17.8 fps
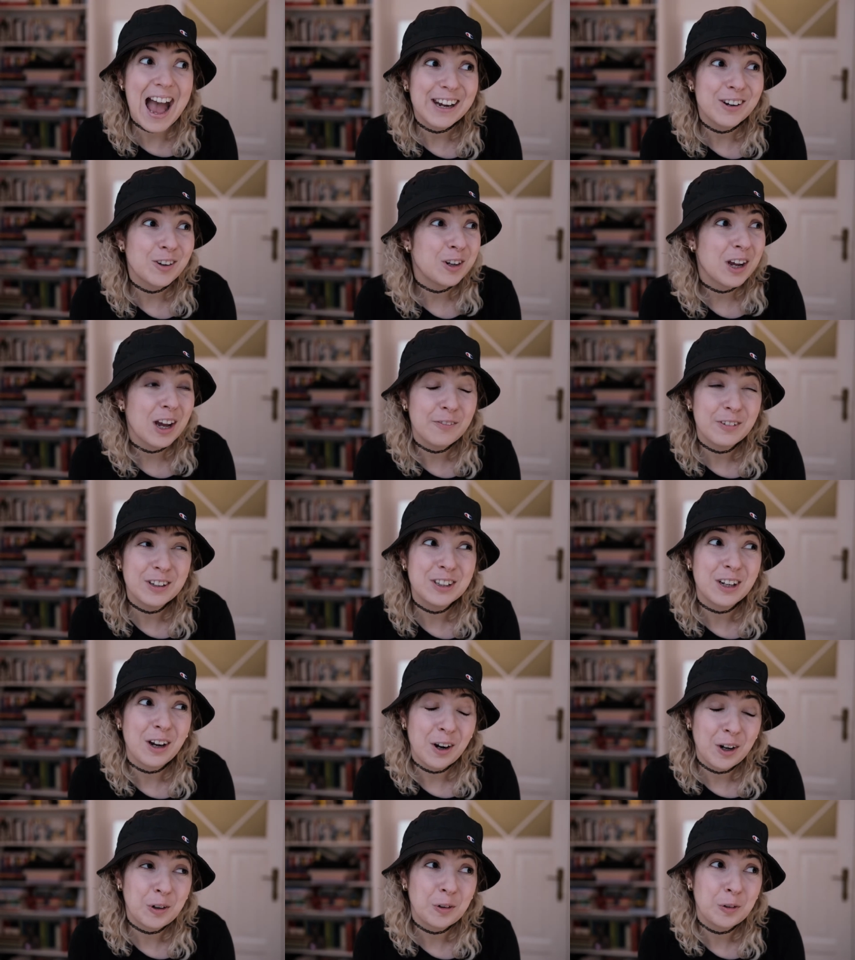don't have a
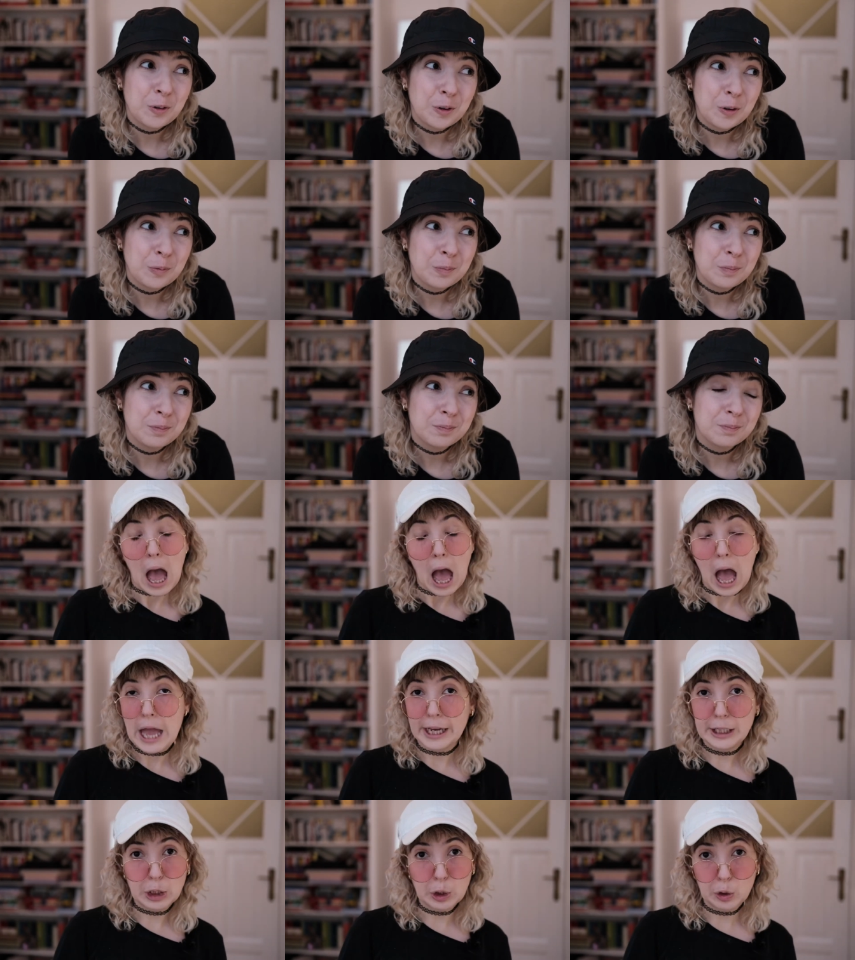dark room.
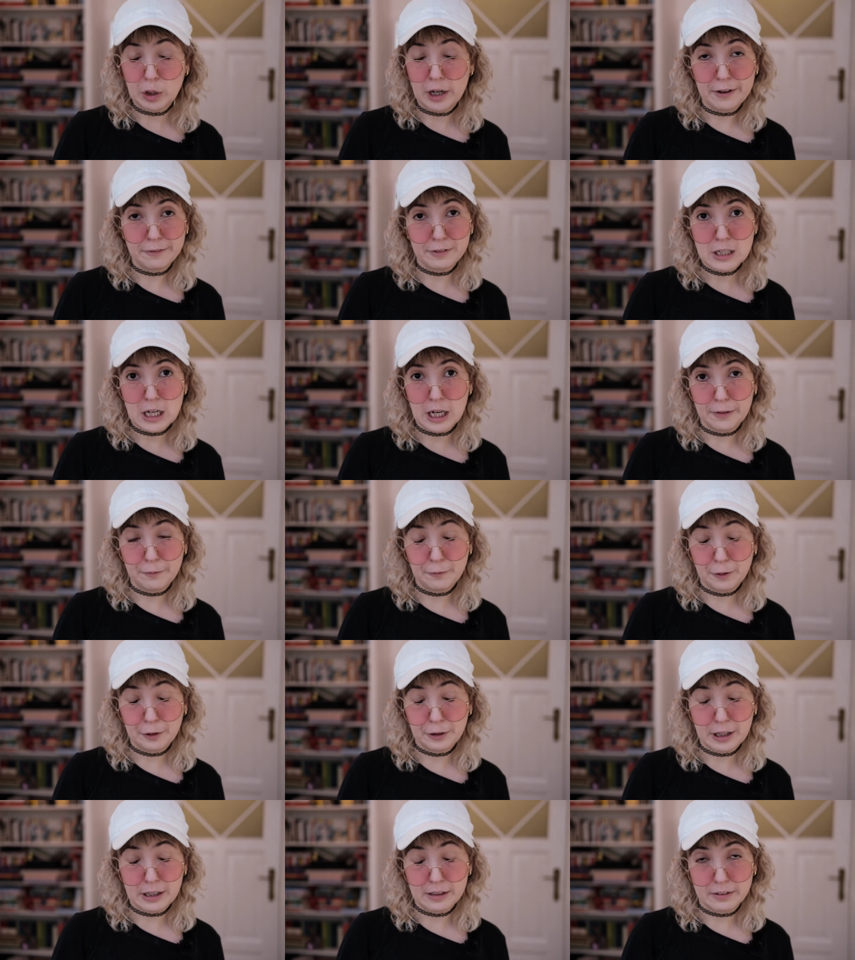I don't have time for
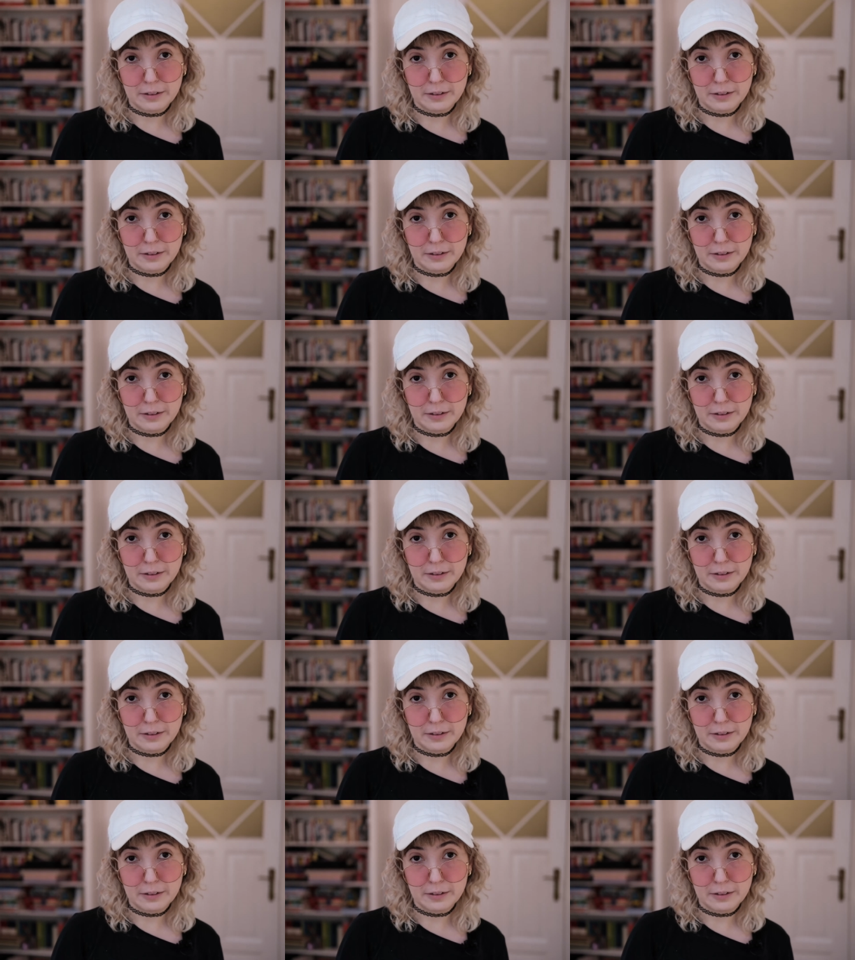this.